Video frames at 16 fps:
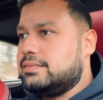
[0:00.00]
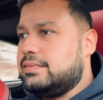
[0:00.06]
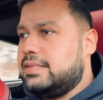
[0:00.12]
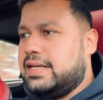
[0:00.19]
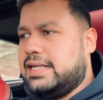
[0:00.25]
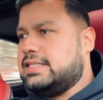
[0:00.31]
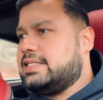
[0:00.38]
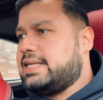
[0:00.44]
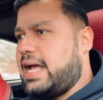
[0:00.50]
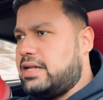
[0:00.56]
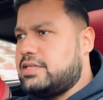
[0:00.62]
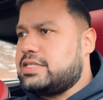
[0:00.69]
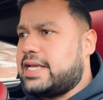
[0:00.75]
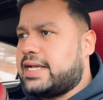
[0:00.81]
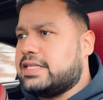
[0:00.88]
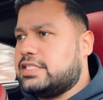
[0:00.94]
And it sounds
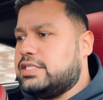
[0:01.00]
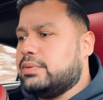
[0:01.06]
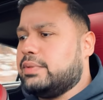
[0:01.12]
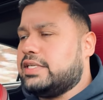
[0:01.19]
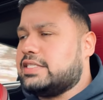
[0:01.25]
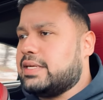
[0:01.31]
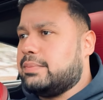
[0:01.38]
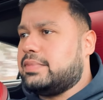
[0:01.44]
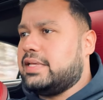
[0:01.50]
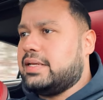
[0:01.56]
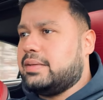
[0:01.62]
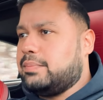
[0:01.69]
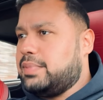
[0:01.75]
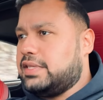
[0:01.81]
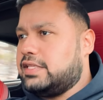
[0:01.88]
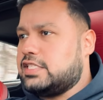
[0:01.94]
like it's doing something,
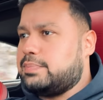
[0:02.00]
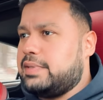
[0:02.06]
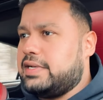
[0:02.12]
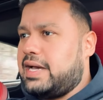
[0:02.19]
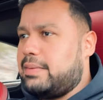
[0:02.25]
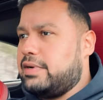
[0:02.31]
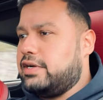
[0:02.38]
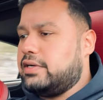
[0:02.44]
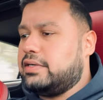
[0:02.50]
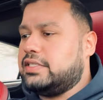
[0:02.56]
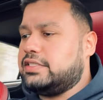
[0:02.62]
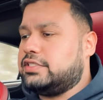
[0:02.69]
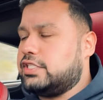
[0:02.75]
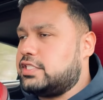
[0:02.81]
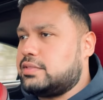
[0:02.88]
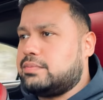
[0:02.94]
but the speedometer is
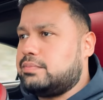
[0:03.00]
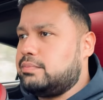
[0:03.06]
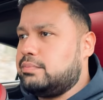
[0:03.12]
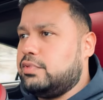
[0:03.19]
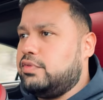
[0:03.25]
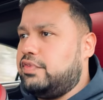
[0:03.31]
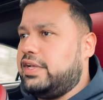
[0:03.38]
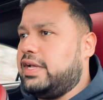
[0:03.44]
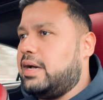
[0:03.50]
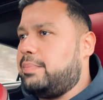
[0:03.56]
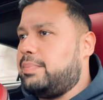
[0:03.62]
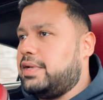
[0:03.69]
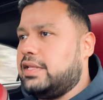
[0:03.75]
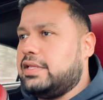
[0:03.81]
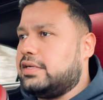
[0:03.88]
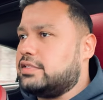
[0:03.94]
just moving
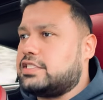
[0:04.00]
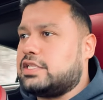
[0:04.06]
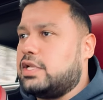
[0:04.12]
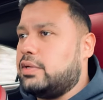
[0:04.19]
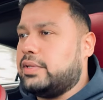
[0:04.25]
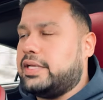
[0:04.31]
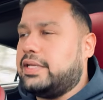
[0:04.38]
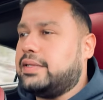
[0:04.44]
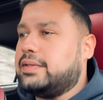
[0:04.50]
up a little slowly.